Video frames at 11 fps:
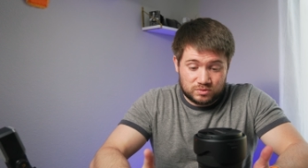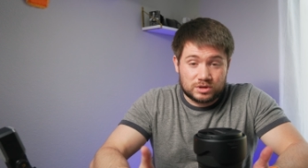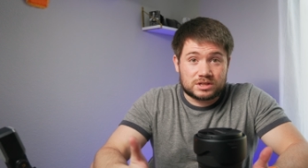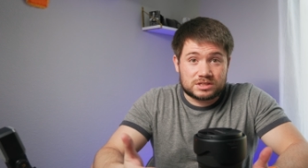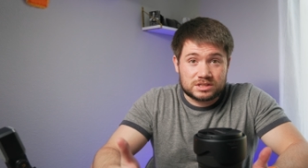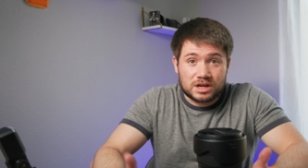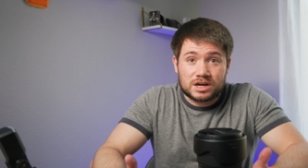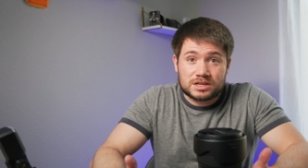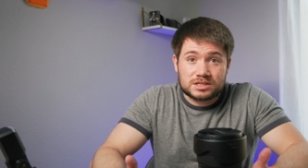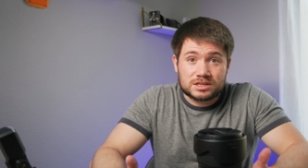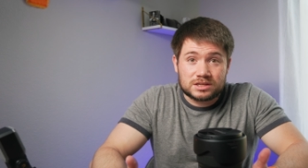where it
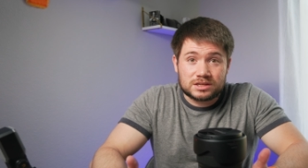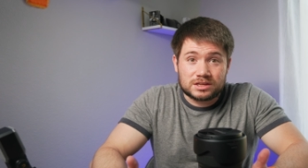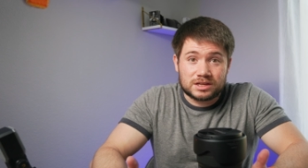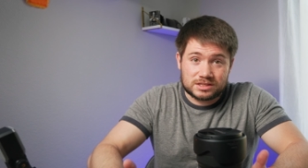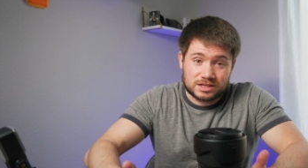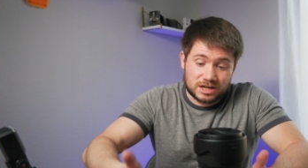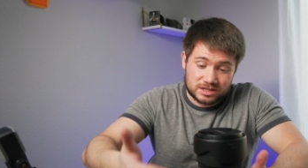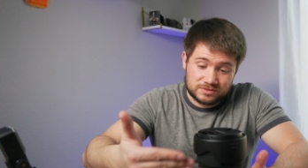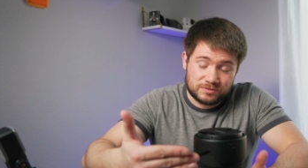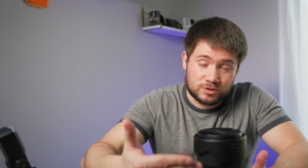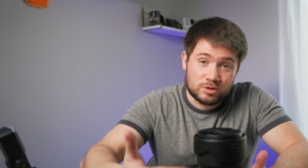starts. It
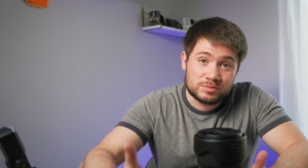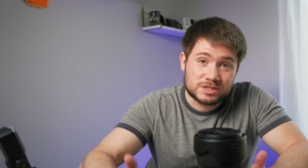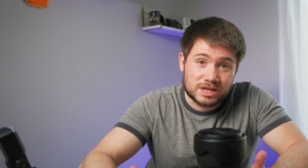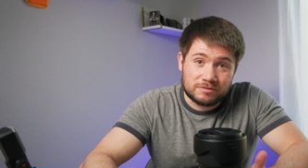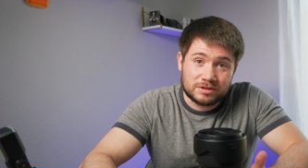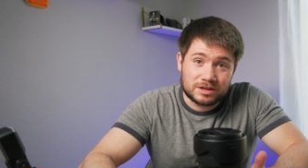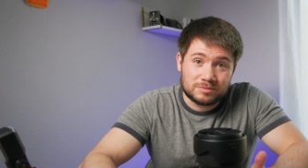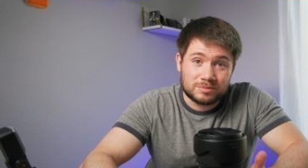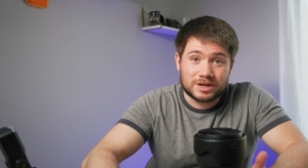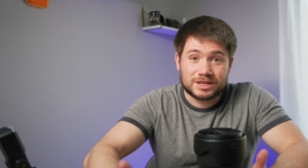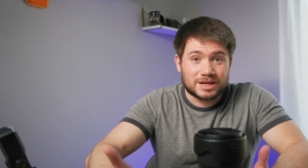starts from 70,
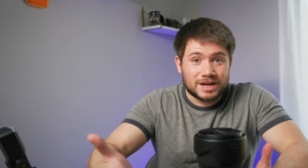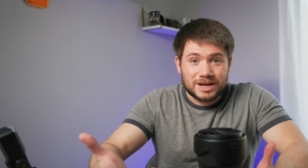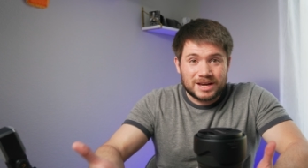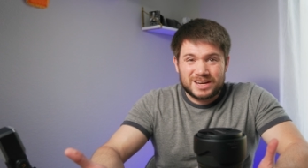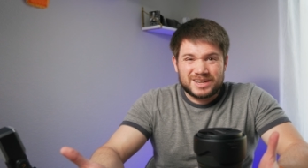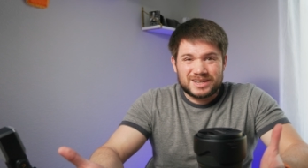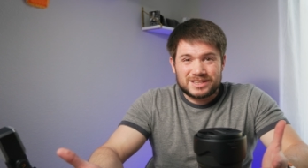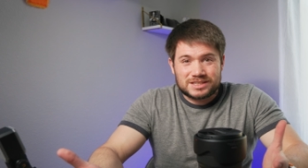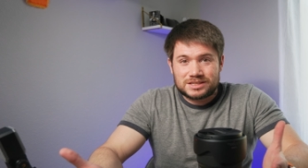but it's